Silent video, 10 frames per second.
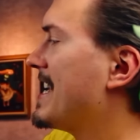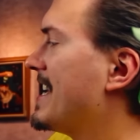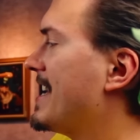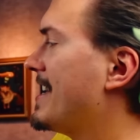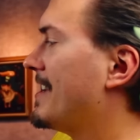
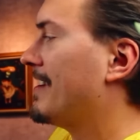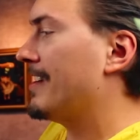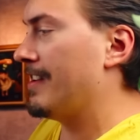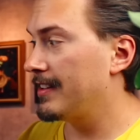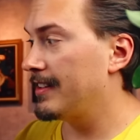N
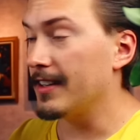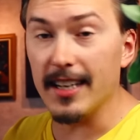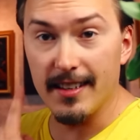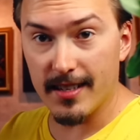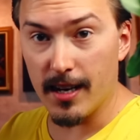
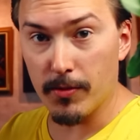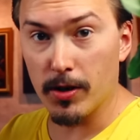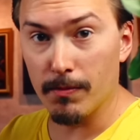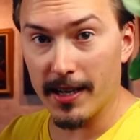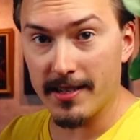in time
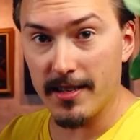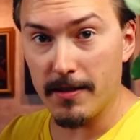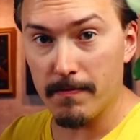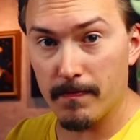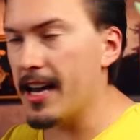complexity.
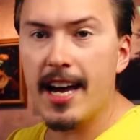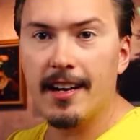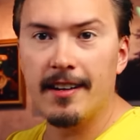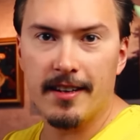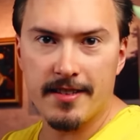
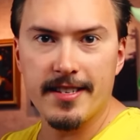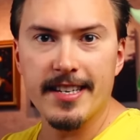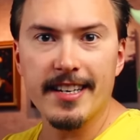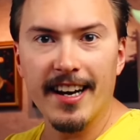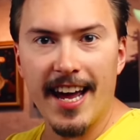N is
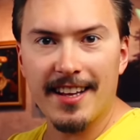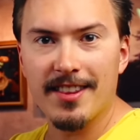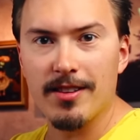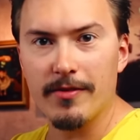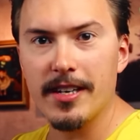the
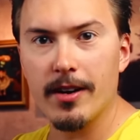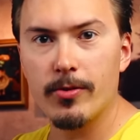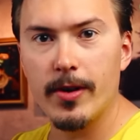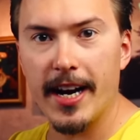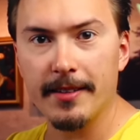length of the
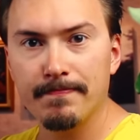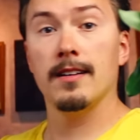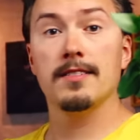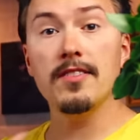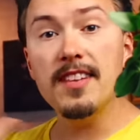array.
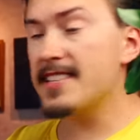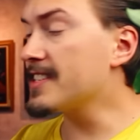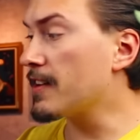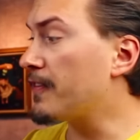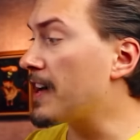So this
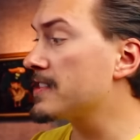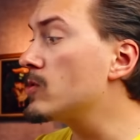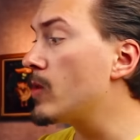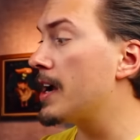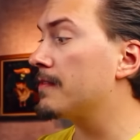is a fancy
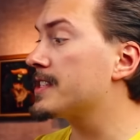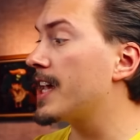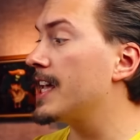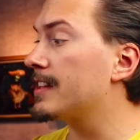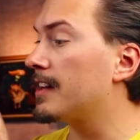way of
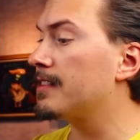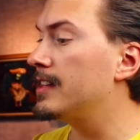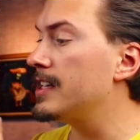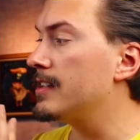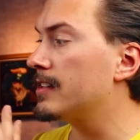saying that
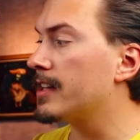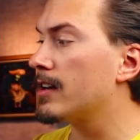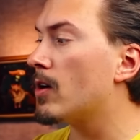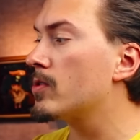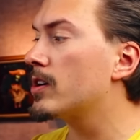the
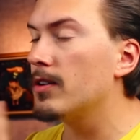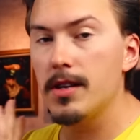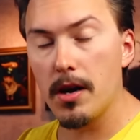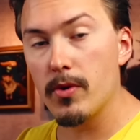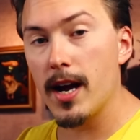longer
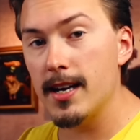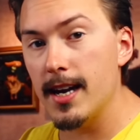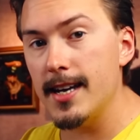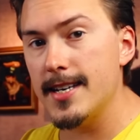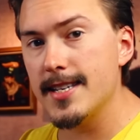the array
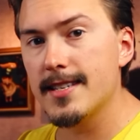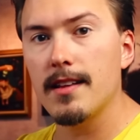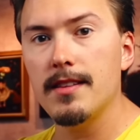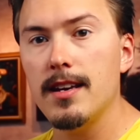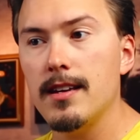is,
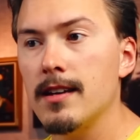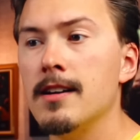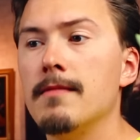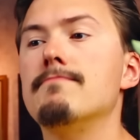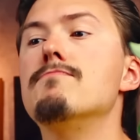the
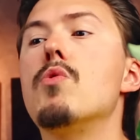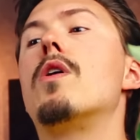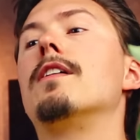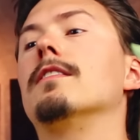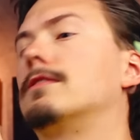
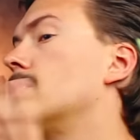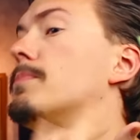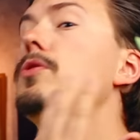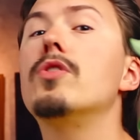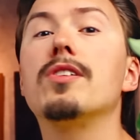more
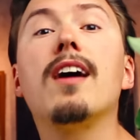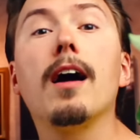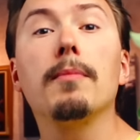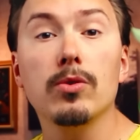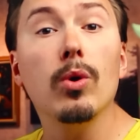computer
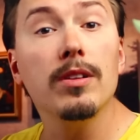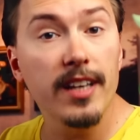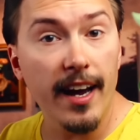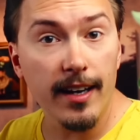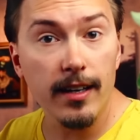time it will
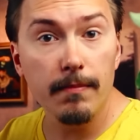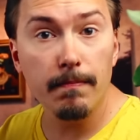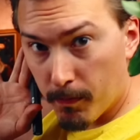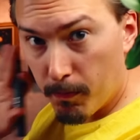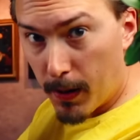take.
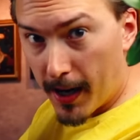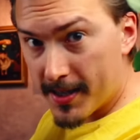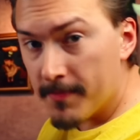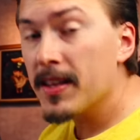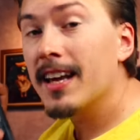
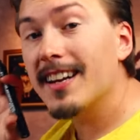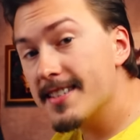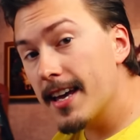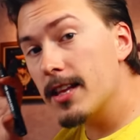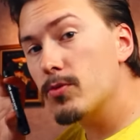But
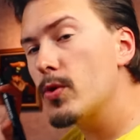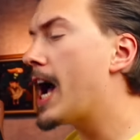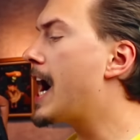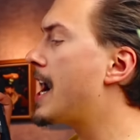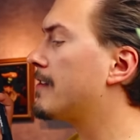let's say that we
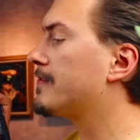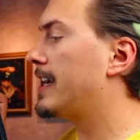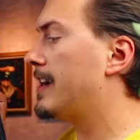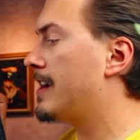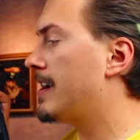have
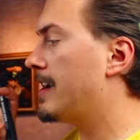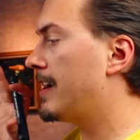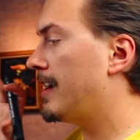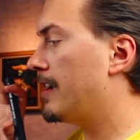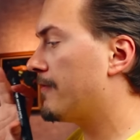
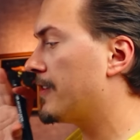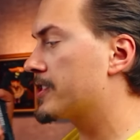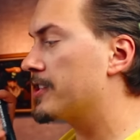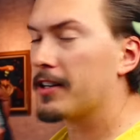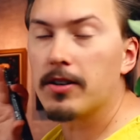a
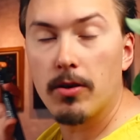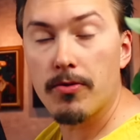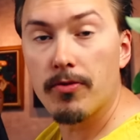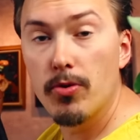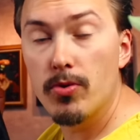function that
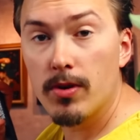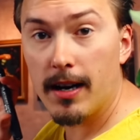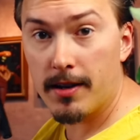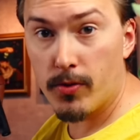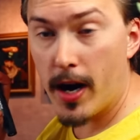goes through
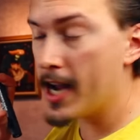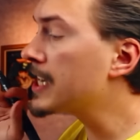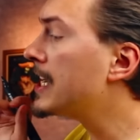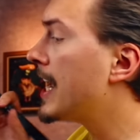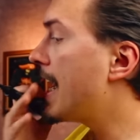an
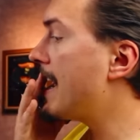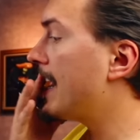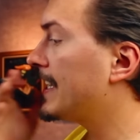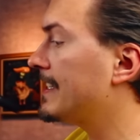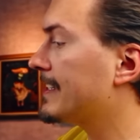array,
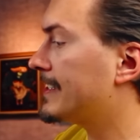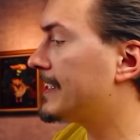and